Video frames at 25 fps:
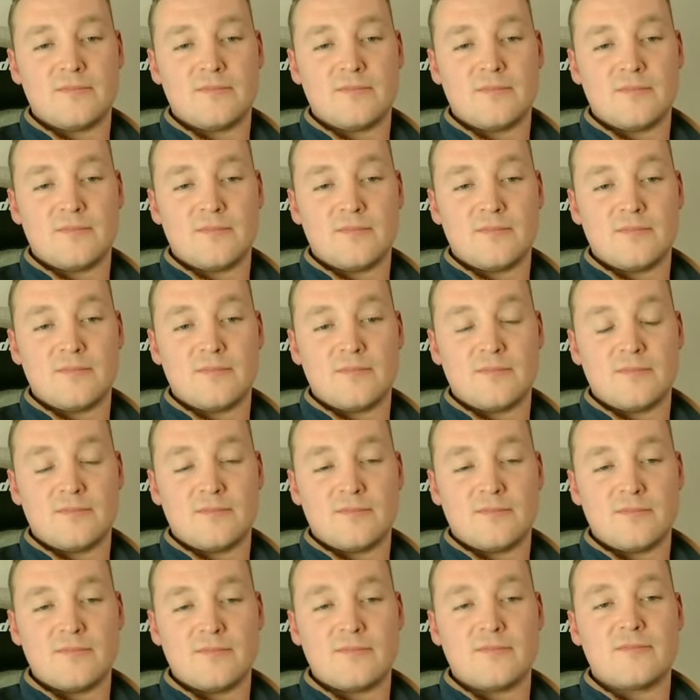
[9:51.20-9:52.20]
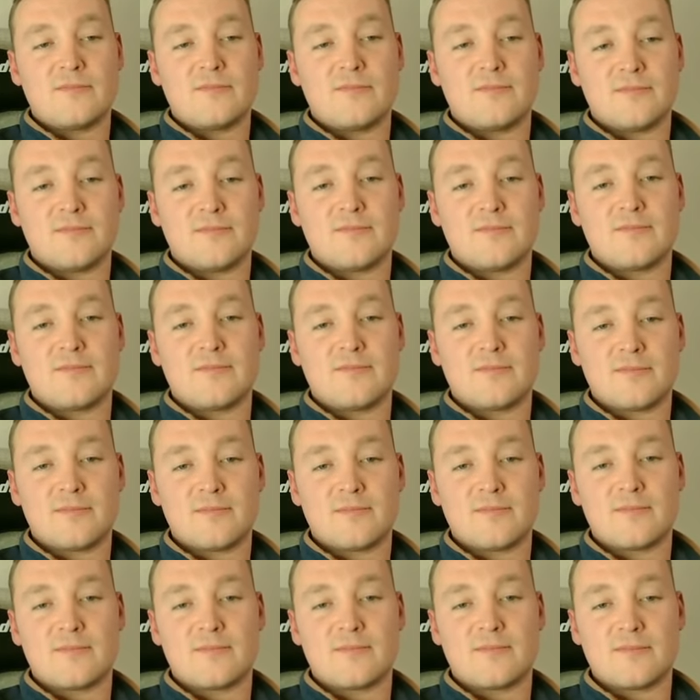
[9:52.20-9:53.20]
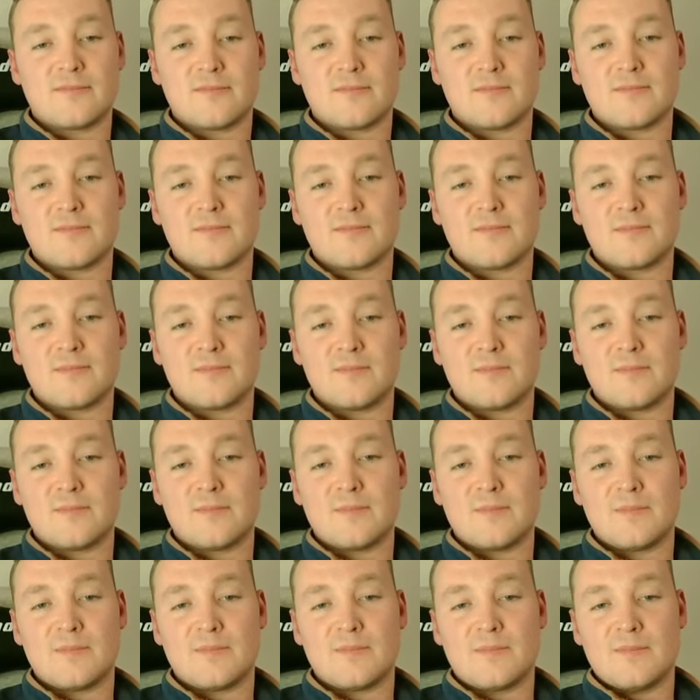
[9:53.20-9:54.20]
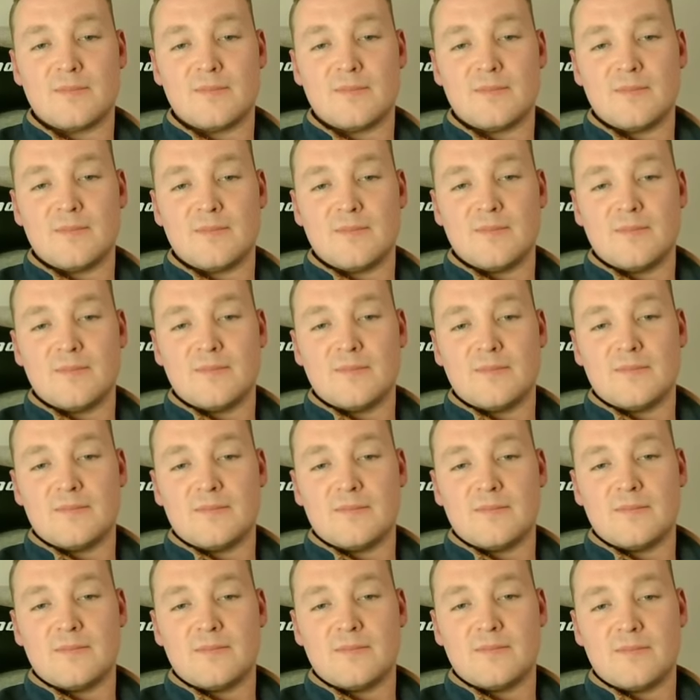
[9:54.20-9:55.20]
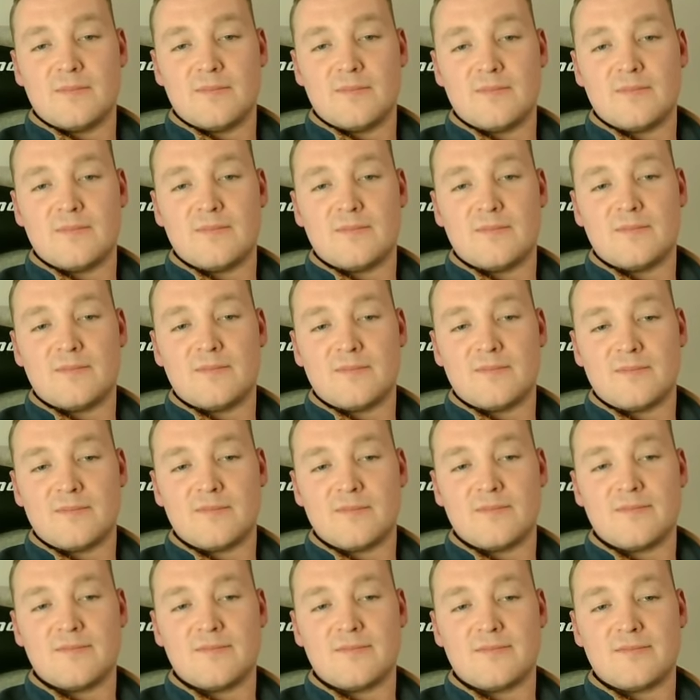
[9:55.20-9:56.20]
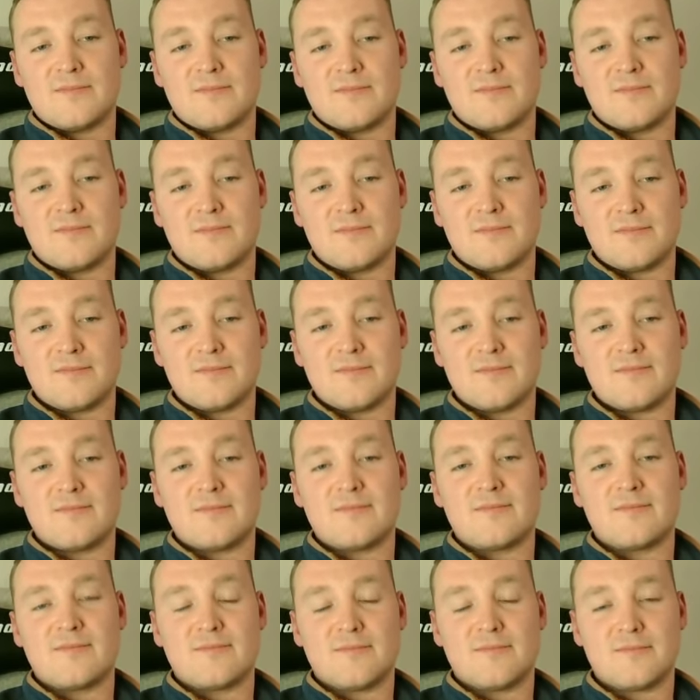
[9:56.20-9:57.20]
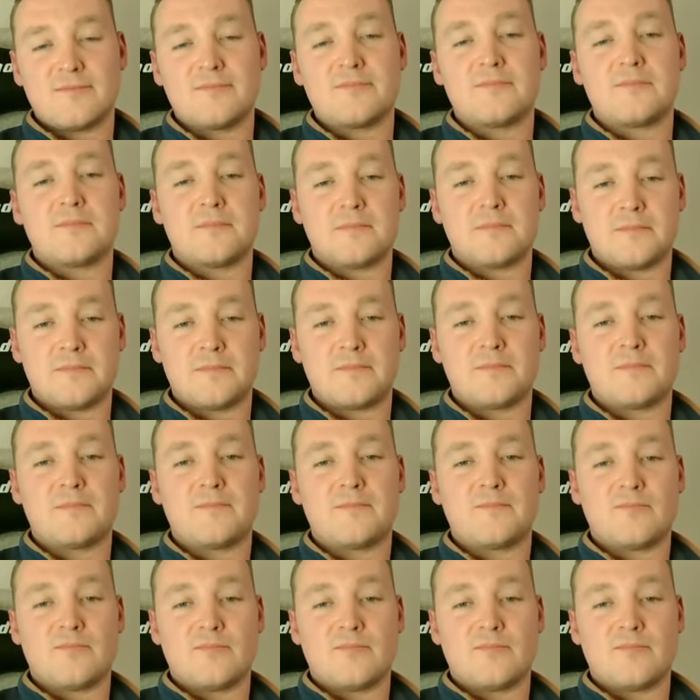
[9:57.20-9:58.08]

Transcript: The person shown says nothing.